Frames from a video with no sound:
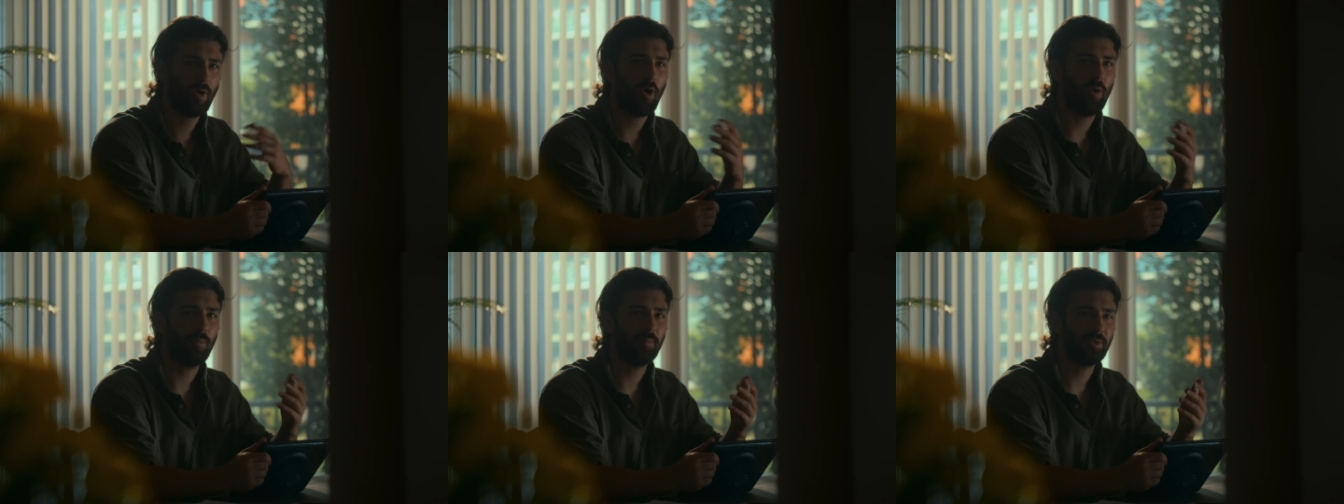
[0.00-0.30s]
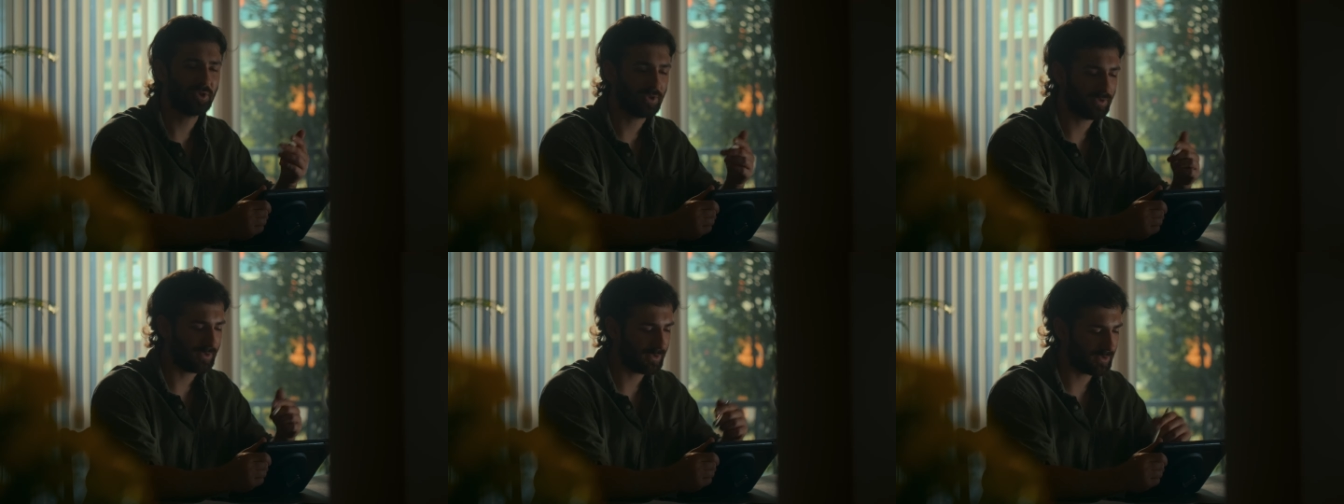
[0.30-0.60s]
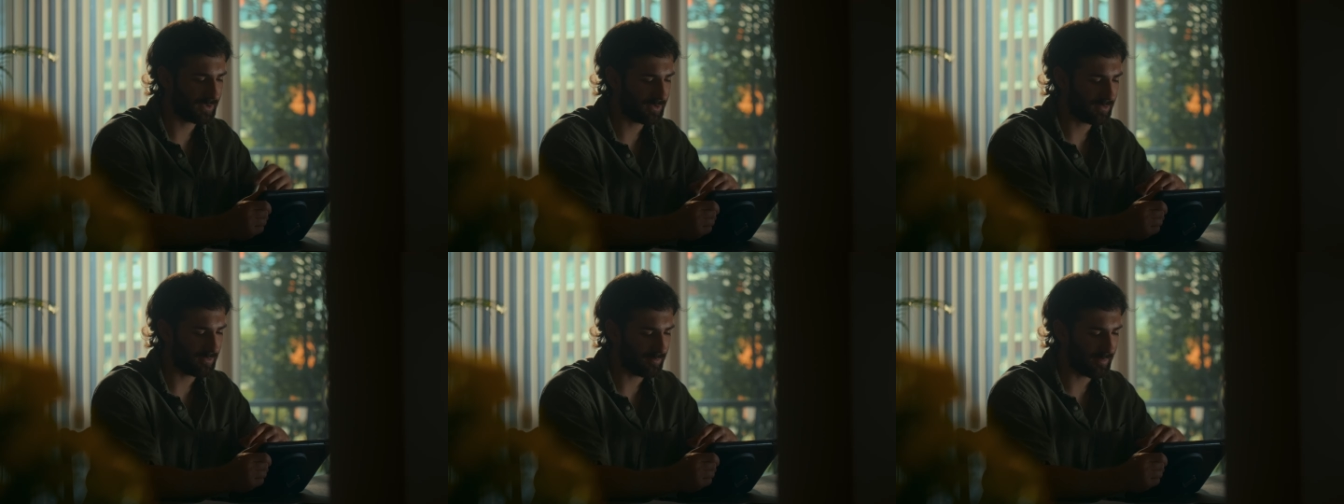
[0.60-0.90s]
options
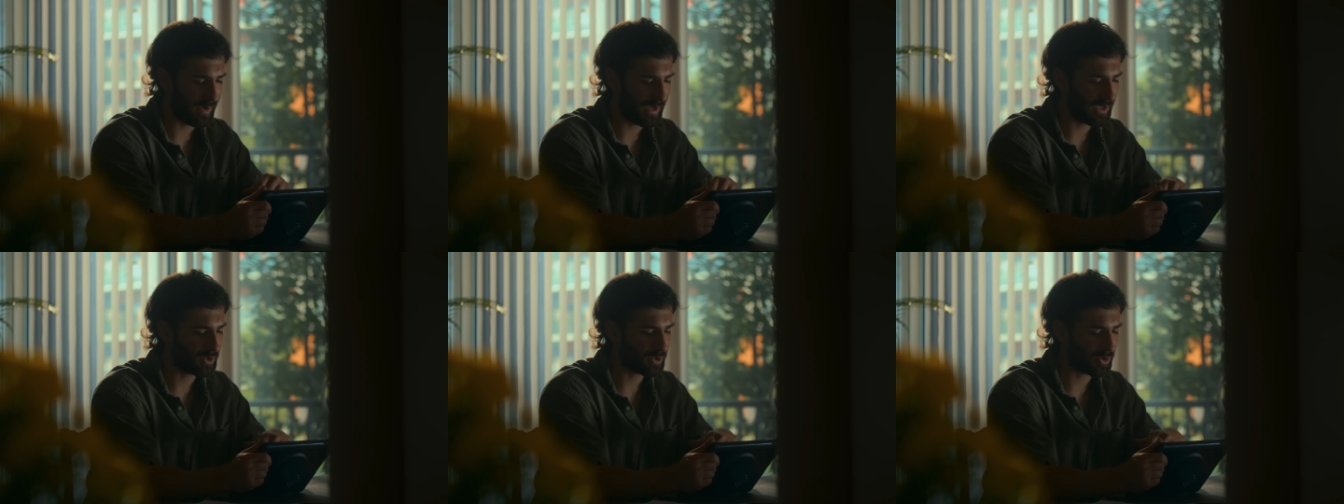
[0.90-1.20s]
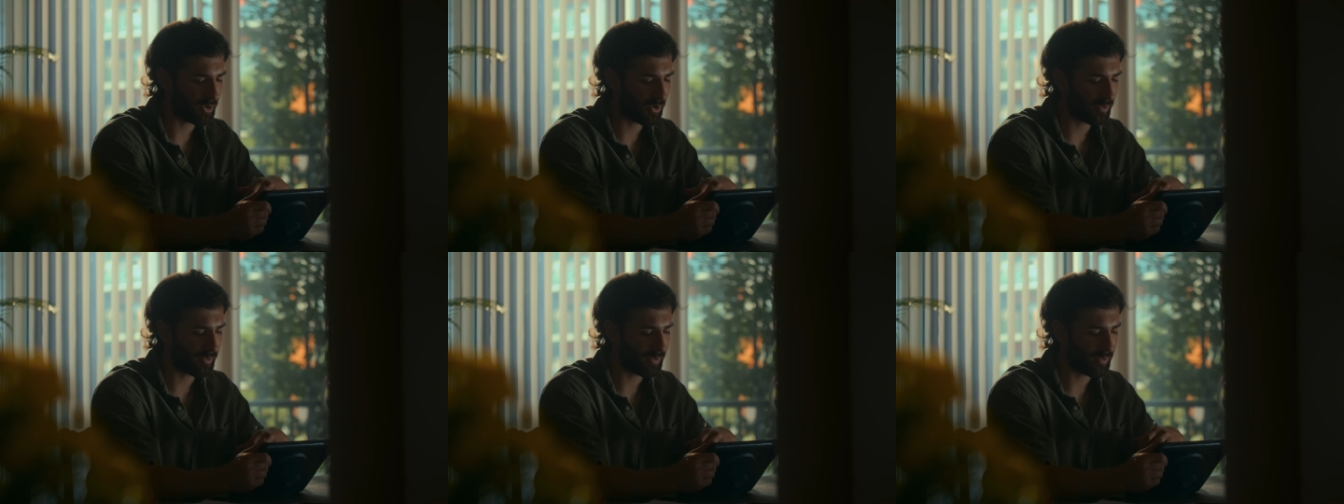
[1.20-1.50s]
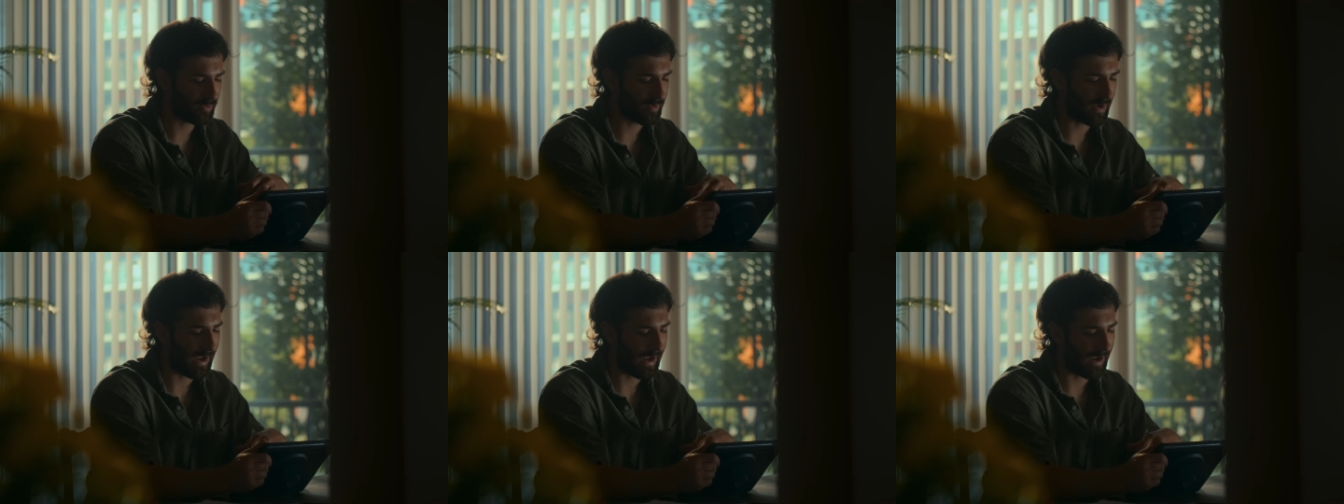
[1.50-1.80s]
to make sure
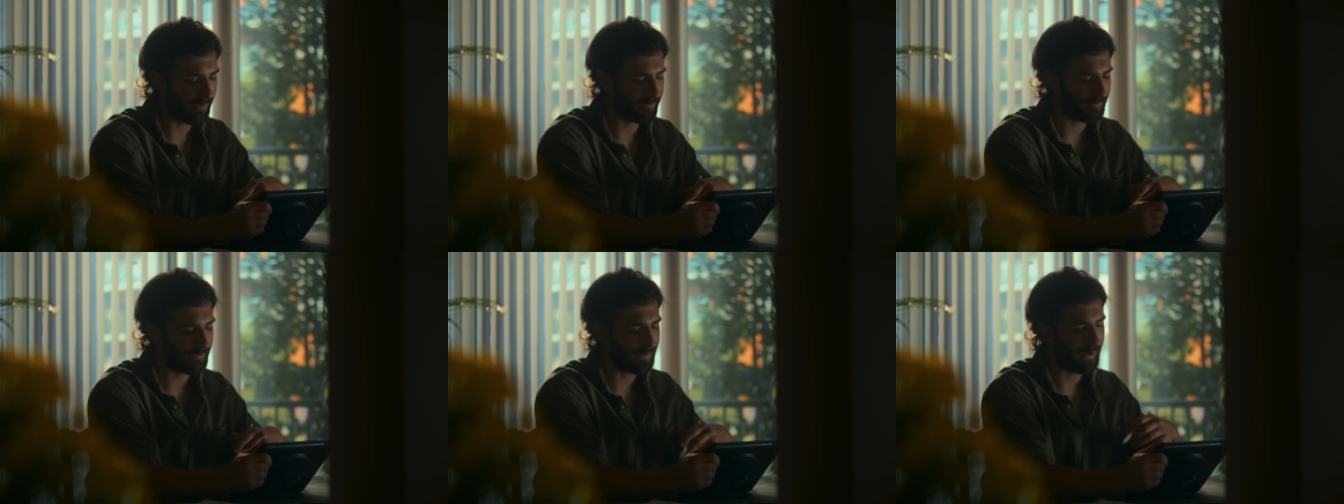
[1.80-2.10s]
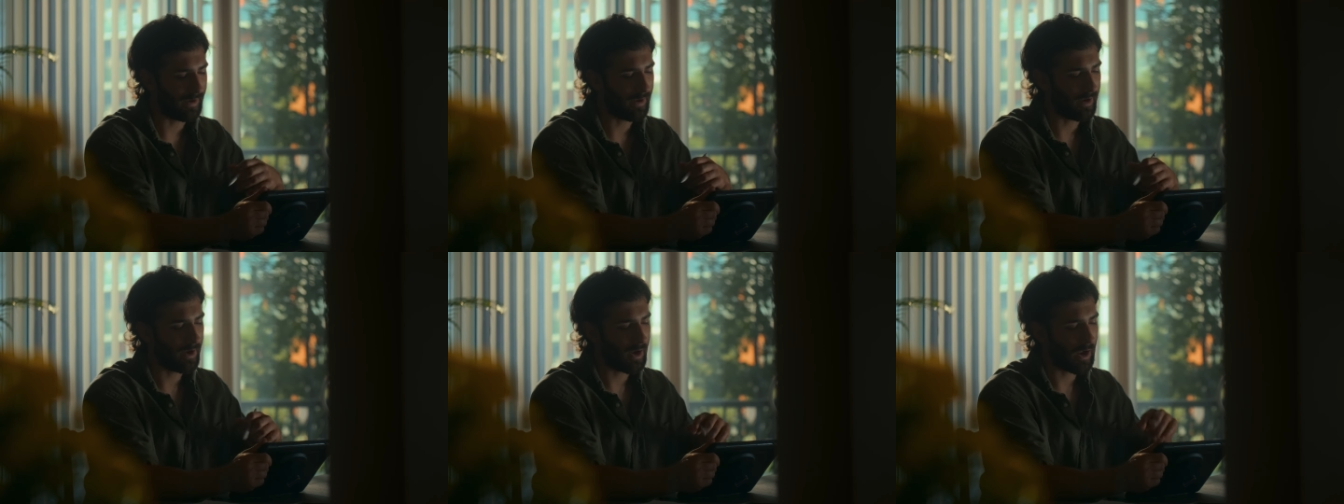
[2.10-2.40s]
you have the